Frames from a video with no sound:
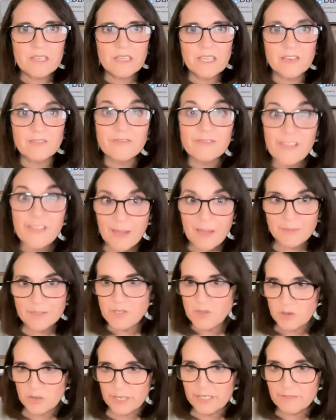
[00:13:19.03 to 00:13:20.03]

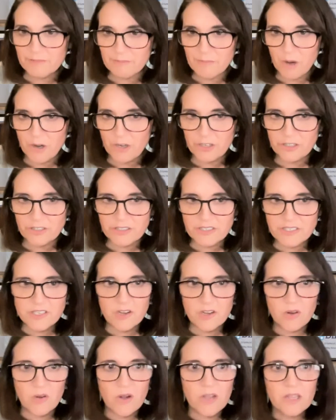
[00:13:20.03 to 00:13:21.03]
inflammatory markers.
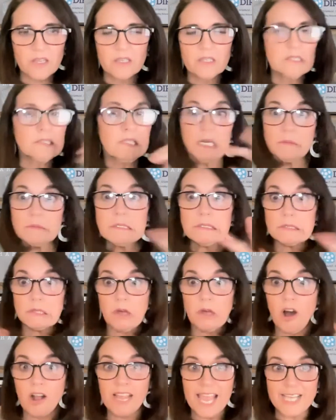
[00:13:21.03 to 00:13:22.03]
So that was a
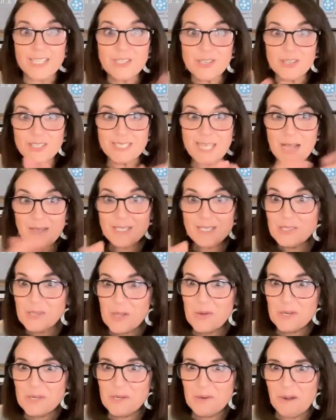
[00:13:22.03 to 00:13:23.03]
long answer because that's a
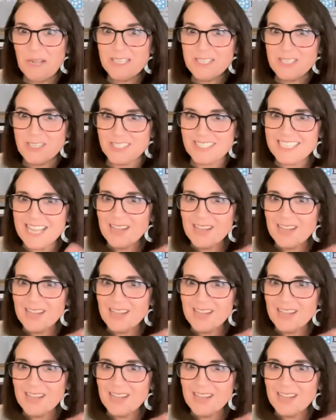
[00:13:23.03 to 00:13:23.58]
loaded question.